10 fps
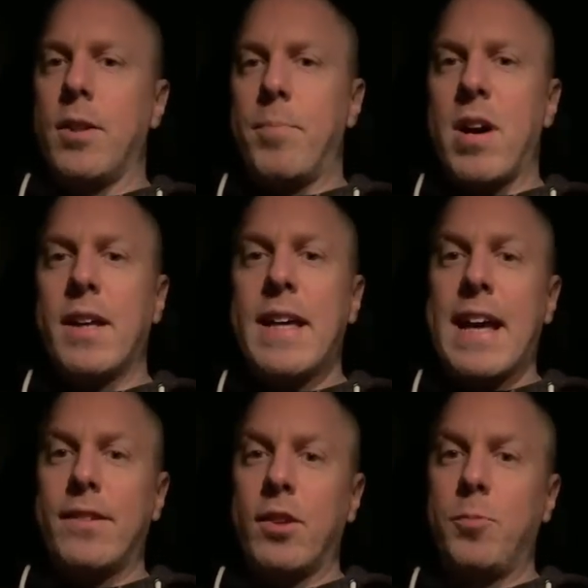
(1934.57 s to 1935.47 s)
the
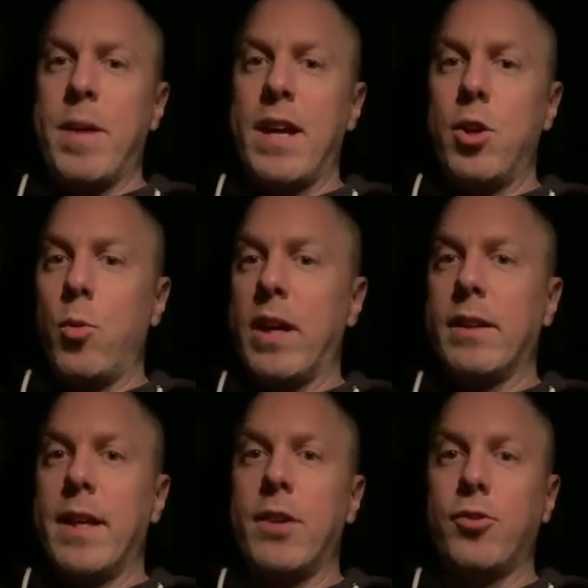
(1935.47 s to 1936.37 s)
podcast has been New
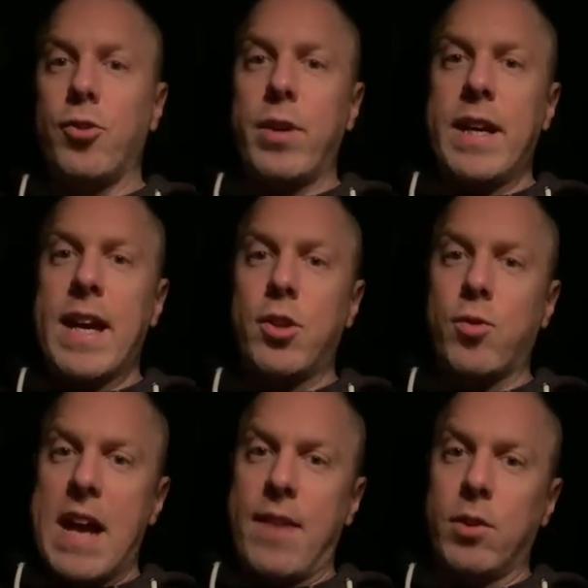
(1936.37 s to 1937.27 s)
England history and
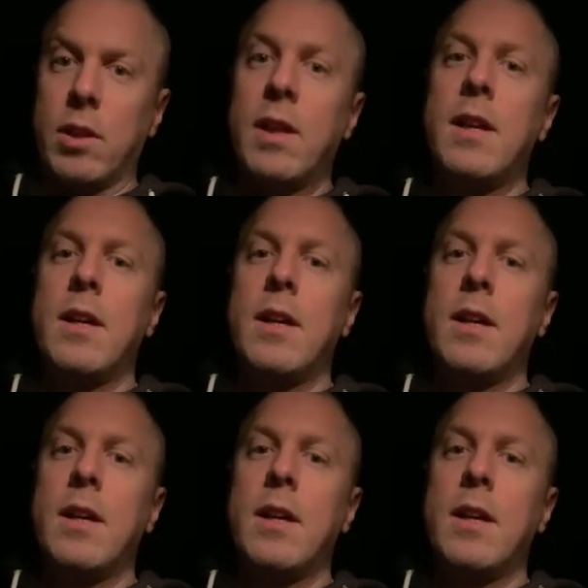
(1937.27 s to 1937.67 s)
travel